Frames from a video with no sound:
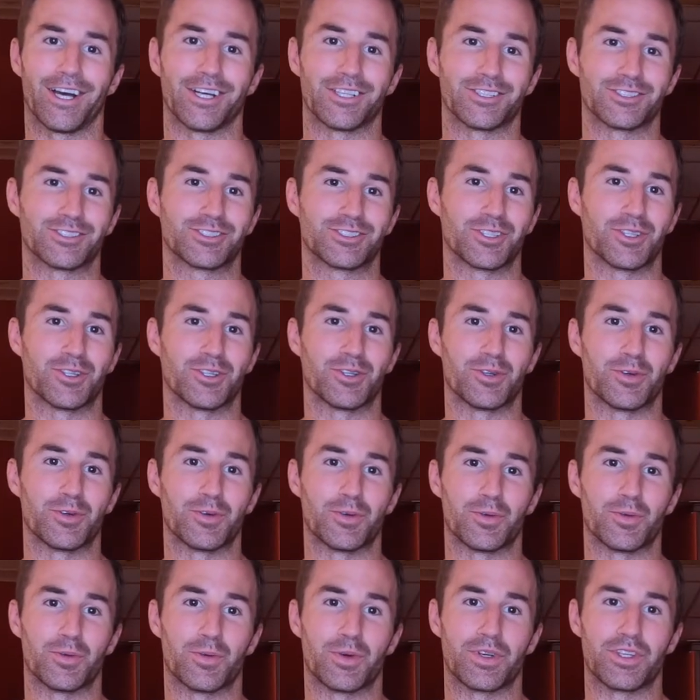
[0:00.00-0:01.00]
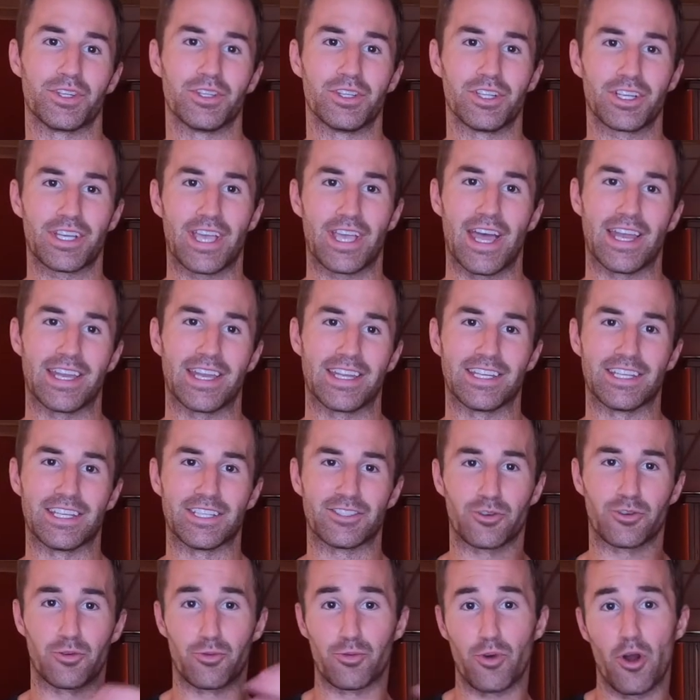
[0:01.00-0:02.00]
So when you look at it, it's
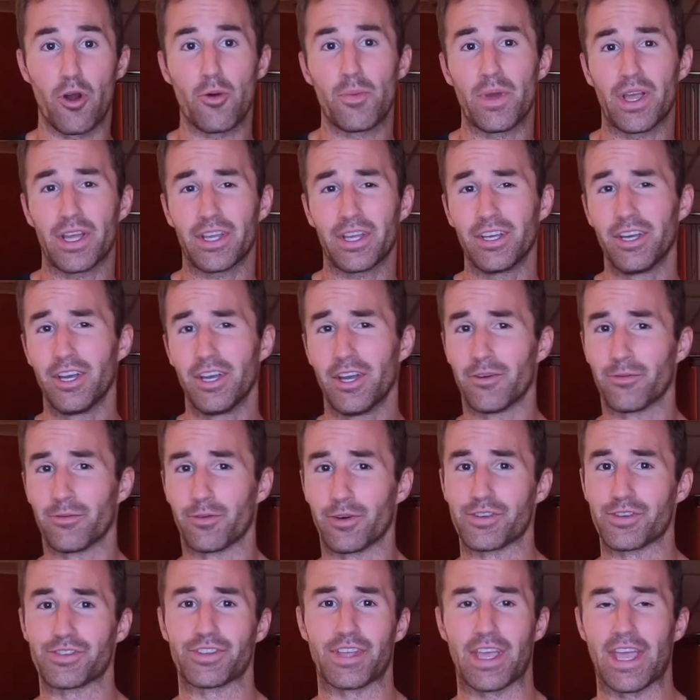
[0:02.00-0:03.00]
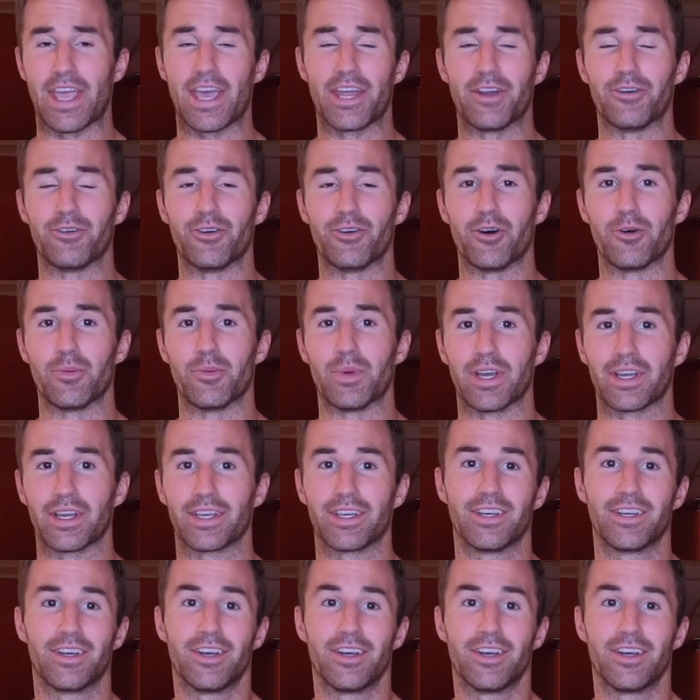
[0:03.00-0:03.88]
aerobic versus anaerobic.